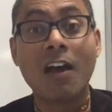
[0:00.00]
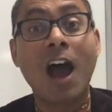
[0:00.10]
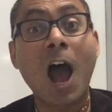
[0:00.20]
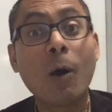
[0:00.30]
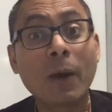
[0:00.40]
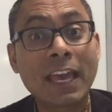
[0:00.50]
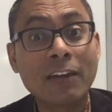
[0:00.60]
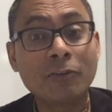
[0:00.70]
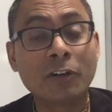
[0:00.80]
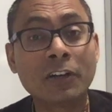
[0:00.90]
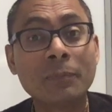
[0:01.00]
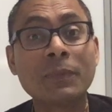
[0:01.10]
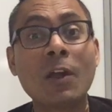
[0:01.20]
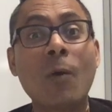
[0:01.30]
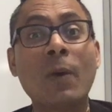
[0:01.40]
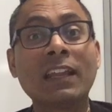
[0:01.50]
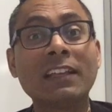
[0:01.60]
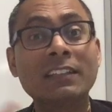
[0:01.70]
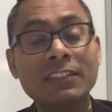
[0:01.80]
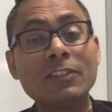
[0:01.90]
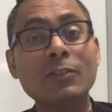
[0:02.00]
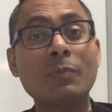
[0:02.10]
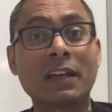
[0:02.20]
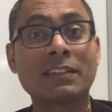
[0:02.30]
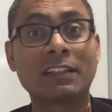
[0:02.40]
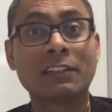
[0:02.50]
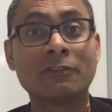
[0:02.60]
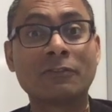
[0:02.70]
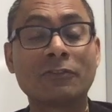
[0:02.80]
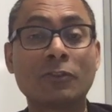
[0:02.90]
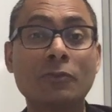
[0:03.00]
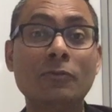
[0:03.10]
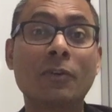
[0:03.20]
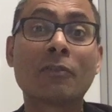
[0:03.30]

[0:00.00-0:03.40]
However, when I listen to myself through a